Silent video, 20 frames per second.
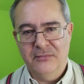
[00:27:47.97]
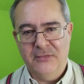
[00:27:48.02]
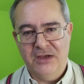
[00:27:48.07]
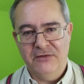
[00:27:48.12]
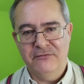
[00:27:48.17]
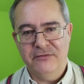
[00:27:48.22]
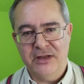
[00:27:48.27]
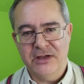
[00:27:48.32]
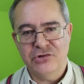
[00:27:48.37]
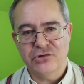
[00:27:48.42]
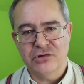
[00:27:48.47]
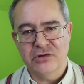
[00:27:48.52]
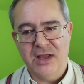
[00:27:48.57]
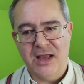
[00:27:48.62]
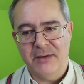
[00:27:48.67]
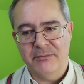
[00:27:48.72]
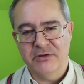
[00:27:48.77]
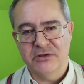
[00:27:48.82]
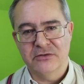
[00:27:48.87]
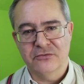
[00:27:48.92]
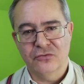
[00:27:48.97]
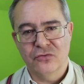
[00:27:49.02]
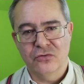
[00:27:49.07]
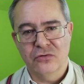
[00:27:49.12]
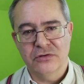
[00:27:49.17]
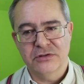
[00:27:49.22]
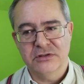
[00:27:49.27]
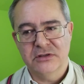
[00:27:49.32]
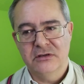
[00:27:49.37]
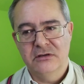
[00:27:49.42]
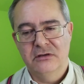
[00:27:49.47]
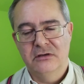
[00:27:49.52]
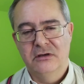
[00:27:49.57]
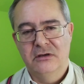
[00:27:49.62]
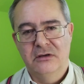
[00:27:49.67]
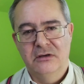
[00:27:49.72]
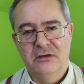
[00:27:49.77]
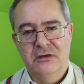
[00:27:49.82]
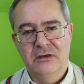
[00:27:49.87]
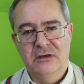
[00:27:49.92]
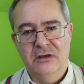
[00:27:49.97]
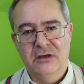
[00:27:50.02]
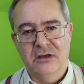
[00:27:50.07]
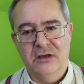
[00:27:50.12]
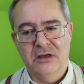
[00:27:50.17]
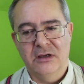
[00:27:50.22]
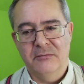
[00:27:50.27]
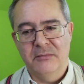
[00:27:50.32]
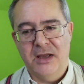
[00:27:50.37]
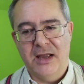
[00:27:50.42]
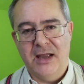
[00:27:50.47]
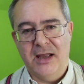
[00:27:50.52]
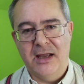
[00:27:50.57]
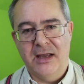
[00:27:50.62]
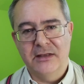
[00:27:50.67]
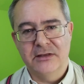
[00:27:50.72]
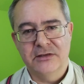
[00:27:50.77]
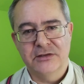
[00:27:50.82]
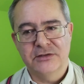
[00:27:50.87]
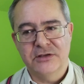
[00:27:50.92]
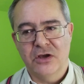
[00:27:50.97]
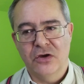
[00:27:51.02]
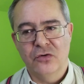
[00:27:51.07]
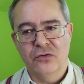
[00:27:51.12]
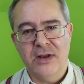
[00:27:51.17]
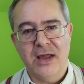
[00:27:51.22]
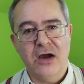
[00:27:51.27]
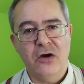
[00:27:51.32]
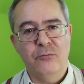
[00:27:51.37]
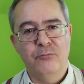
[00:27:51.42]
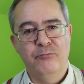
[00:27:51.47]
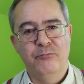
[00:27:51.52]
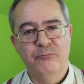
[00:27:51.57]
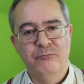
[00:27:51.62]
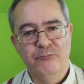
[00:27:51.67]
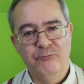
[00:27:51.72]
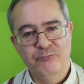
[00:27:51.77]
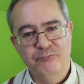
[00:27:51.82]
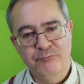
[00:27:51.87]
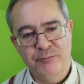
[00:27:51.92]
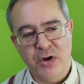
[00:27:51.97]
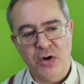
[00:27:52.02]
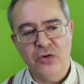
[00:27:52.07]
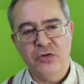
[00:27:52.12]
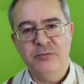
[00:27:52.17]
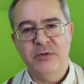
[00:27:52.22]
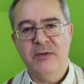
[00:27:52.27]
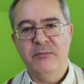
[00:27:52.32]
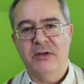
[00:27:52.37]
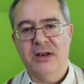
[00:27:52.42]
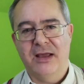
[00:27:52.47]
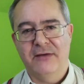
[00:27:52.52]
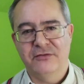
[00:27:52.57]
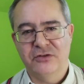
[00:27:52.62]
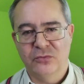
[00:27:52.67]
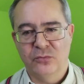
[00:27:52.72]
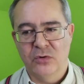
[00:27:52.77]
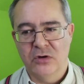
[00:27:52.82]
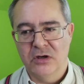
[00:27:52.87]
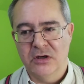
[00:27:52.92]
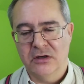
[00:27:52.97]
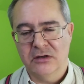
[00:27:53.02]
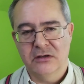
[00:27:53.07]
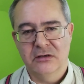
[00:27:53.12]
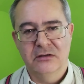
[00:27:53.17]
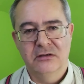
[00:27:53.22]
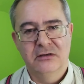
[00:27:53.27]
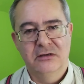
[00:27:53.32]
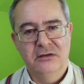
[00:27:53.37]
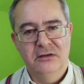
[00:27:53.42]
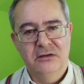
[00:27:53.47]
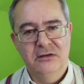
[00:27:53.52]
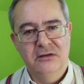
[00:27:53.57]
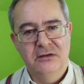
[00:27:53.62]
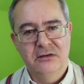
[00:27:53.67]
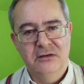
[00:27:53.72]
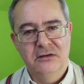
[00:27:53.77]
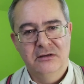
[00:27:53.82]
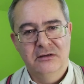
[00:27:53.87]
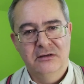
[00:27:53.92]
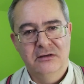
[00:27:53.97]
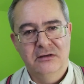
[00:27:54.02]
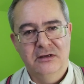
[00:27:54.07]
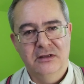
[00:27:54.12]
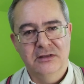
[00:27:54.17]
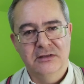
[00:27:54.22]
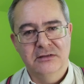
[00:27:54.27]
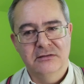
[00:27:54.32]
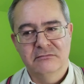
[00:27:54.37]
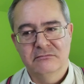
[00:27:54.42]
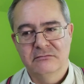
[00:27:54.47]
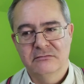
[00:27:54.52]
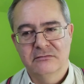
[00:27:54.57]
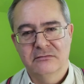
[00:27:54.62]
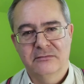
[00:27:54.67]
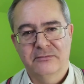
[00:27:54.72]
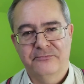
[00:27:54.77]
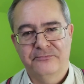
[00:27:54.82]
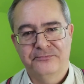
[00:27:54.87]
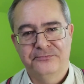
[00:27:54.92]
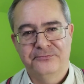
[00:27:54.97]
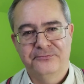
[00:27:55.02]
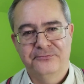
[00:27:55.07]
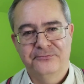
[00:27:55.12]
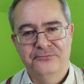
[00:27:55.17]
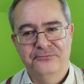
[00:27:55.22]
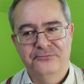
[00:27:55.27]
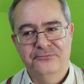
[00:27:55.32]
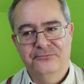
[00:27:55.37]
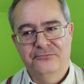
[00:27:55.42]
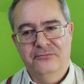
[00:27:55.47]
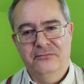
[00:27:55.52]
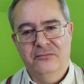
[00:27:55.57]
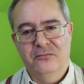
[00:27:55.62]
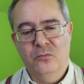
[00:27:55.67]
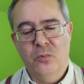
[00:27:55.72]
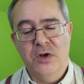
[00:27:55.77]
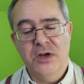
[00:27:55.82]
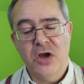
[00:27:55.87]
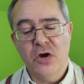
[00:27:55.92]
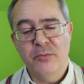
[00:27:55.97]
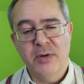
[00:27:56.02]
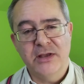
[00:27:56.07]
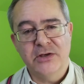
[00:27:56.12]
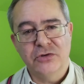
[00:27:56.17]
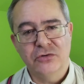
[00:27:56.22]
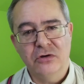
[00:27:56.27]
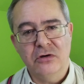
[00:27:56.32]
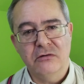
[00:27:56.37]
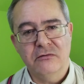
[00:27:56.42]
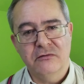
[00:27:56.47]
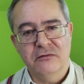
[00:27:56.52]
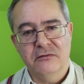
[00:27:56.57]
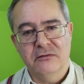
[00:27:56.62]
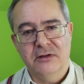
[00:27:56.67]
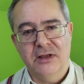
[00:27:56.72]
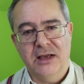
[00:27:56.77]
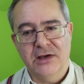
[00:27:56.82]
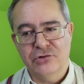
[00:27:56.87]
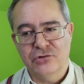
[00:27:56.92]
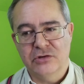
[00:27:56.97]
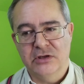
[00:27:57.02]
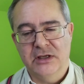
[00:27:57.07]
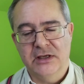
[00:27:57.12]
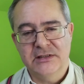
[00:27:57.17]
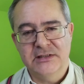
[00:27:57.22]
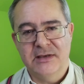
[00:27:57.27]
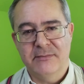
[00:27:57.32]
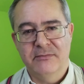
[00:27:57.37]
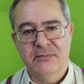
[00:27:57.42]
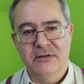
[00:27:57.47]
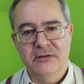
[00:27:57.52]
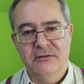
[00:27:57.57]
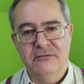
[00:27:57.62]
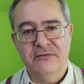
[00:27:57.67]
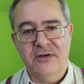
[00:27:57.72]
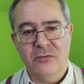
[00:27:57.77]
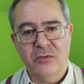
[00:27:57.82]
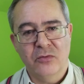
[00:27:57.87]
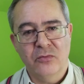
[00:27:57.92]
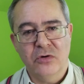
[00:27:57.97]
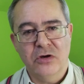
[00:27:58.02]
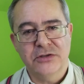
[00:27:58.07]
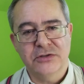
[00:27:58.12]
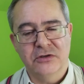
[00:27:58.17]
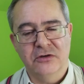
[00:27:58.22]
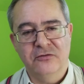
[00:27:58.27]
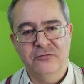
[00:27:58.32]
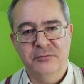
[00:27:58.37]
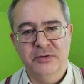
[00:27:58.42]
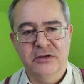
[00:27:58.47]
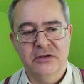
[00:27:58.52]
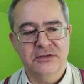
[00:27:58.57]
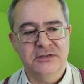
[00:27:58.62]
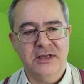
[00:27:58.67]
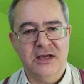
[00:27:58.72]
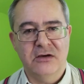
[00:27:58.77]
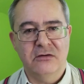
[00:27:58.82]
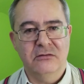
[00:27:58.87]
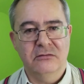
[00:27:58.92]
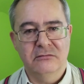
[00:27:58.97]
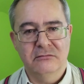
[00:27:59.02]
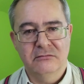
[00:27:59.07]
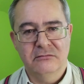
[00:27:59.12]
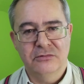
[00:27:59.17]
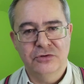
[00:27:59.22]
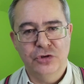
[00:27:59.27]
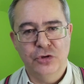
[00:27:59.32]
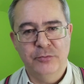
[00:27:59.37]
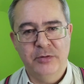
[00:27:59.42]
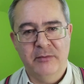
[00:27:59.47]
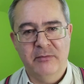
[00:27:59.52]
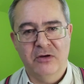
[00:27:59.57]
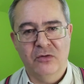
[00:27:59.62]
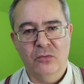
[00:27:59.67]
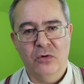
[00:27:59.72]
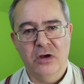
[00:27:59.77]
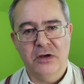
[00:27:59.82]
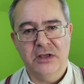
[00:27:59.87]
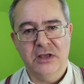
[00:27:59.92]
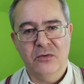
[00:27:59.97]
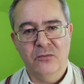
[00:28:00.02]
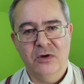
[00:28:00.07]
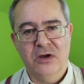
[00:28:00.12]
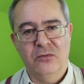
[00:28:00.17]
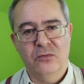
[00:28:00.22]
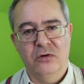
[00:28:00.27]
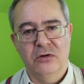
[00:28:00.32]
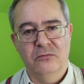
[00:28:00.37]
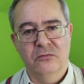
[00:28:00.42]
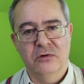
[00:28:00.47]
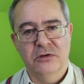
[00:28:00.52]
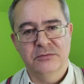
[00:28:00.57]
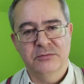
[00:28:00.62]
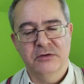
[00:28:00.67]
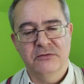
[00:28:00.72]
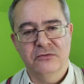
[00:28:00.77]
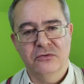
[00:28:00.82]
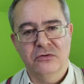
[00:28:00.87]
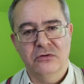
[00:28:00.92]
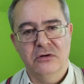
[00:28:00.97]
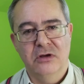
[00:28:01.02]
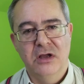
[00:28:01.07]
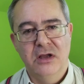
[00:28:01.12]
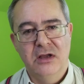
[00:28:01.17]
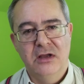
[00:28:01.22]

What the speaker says: Inflation happened, of course. And so now both people have to work. And we're no better off, actually, except, in fact, we're worse off, because now two people are working where one was before,